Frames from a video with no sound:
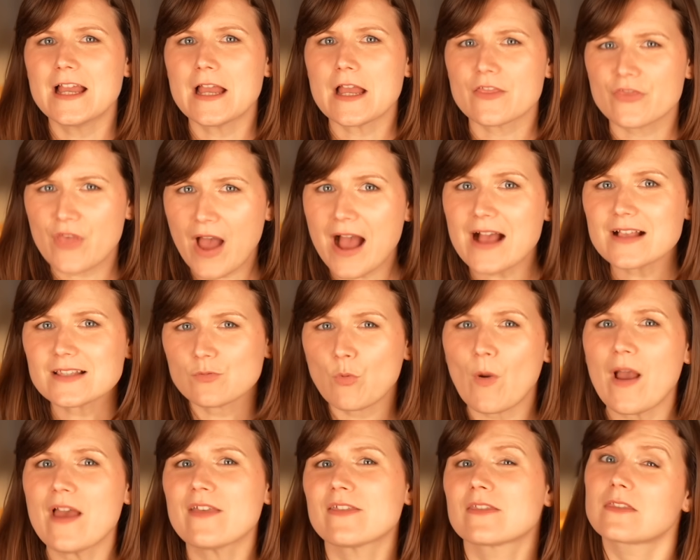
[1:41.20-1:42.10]
that's
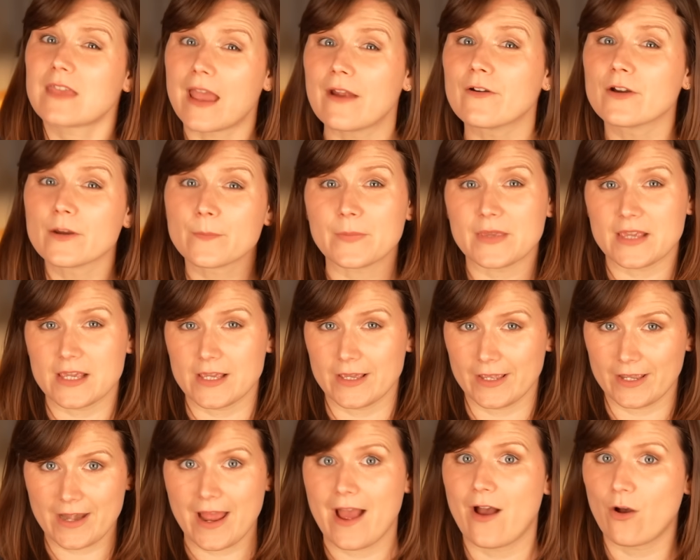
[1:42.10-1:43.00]
where therapy
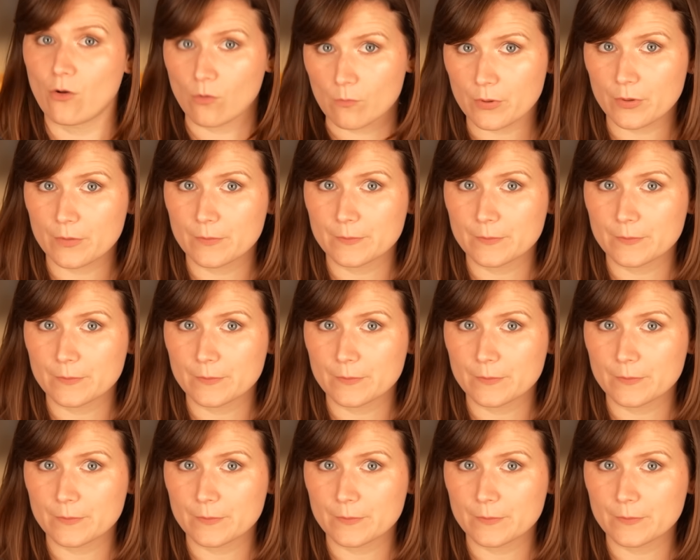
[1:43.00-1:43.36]
can help.